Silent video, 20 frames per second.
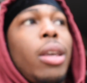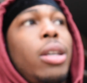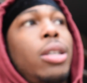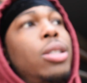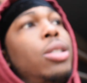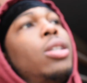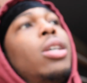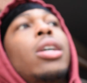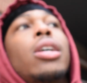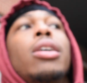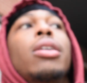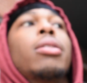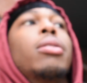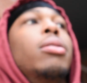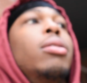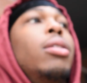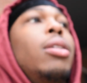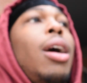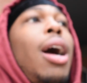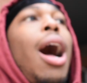shit.
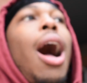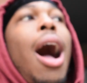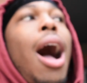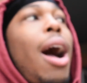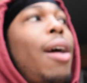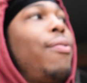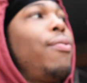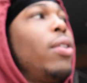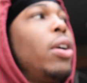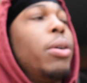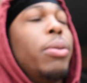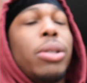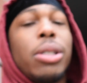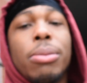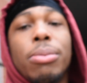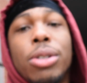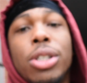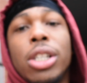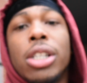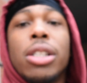I fuck with
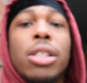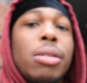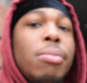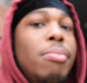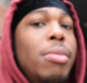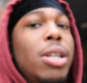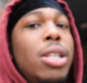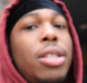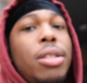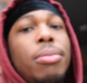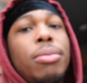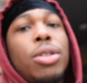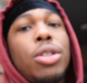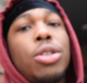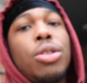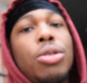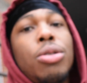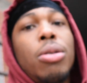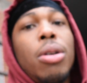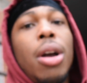some shit to Muslims
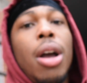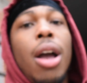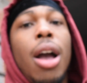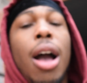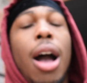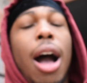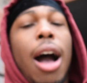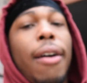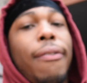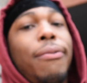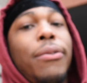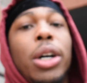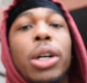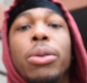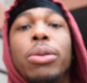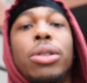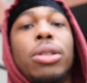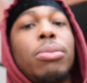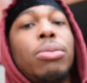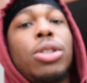do. I fuck
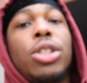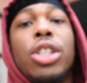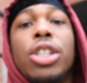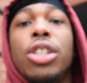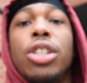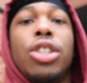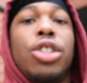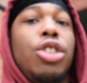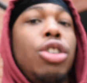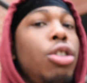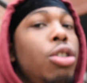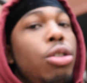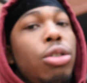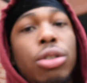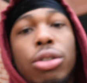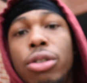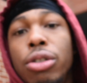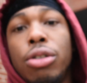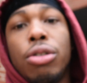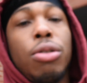with some shit the
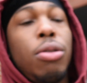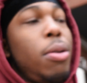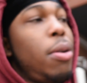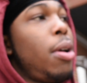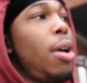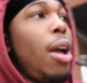Jews do.